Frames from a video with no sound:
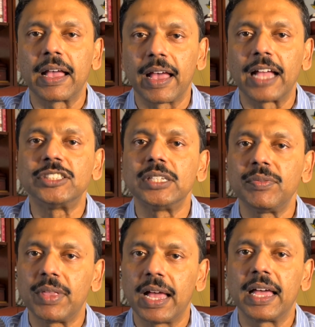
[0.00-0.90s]
achieve
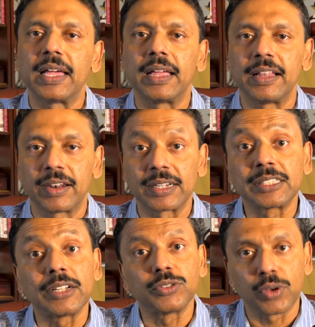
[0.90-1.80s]
the
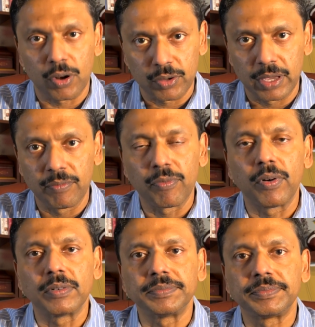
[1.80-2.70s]
results you are looking for.
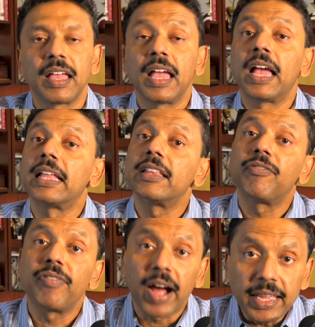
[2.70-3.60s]
The
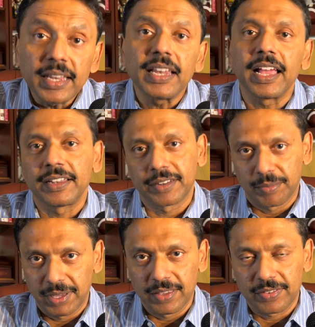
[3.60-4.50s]
final item
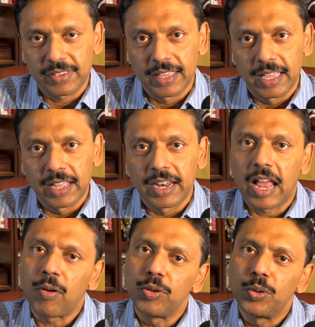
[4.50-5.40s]
is,
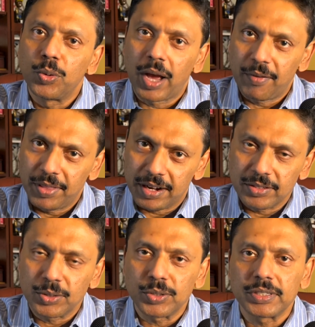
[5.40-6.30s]
now you have the
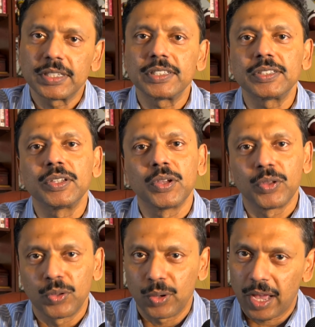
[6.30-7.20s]
resources,
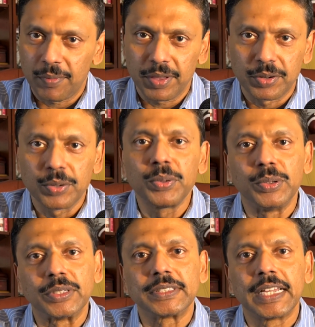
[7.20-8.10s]
you have the
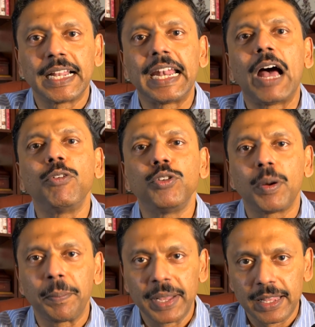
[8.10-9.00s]
tools, now you
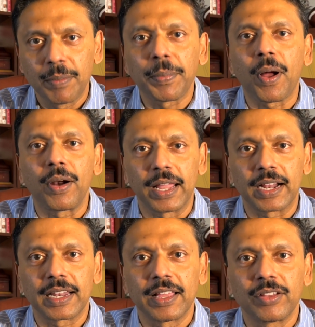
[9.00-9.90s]
have built the
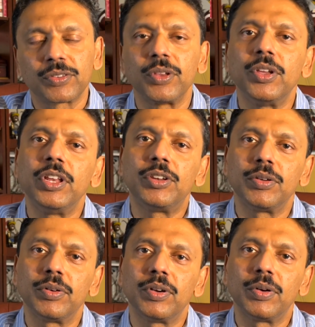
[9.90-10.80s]
product. So you need
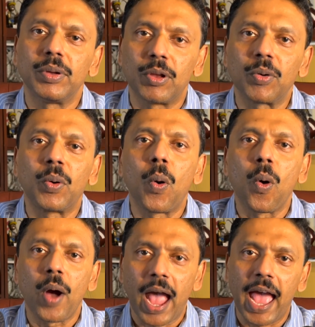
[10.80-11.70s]
to
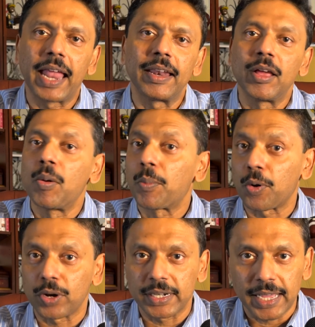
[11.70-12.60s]
go and
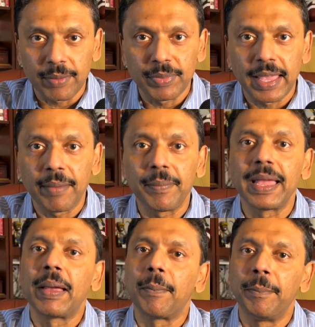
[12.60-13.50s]
prototype them,
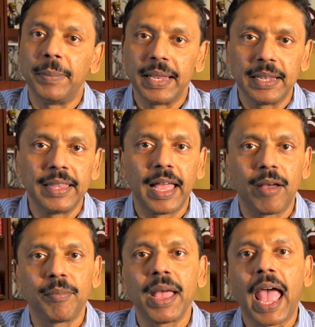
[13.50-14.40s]
build
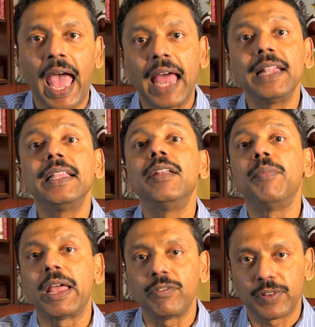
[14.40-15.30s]
them, and then
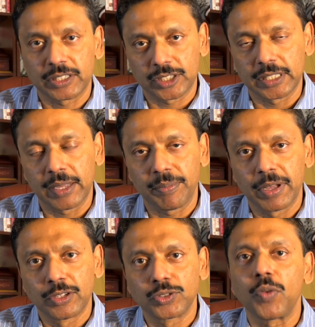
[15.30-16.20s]
manufacture them.
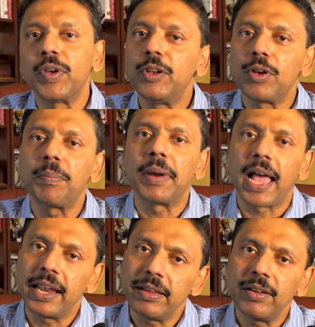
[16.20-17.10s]
So when you're
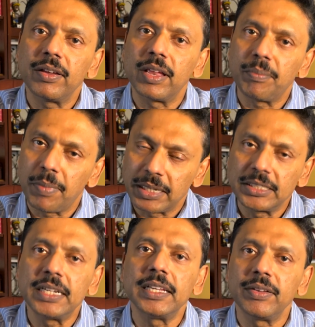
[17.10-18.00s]
planning and
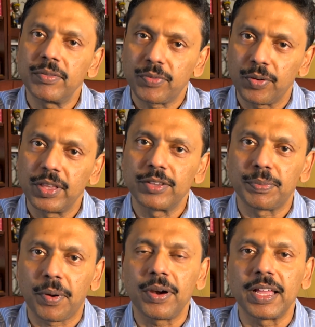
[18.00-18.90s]
budgeting for these
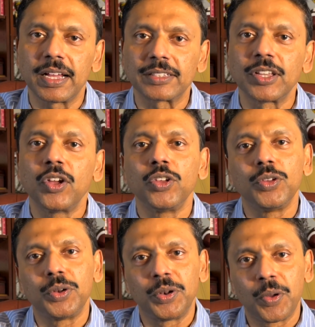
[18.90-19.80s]
products, you
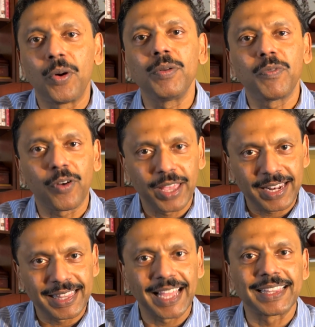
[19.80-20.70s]
don't
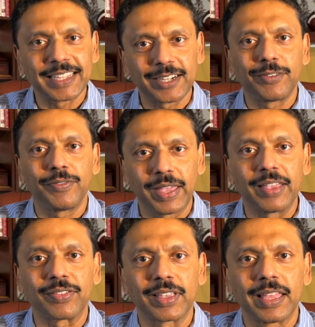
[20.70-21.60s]
forget that third
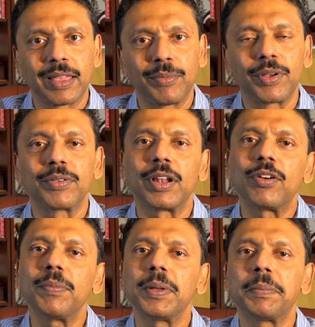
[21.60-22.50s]
phase, because a lot
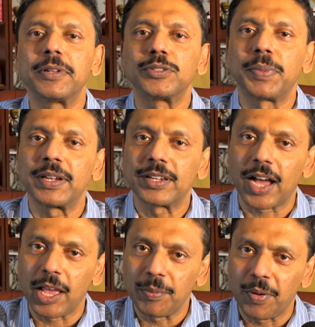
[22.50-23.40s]
of people spend
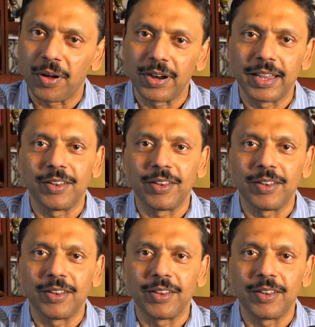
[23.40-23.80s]
time on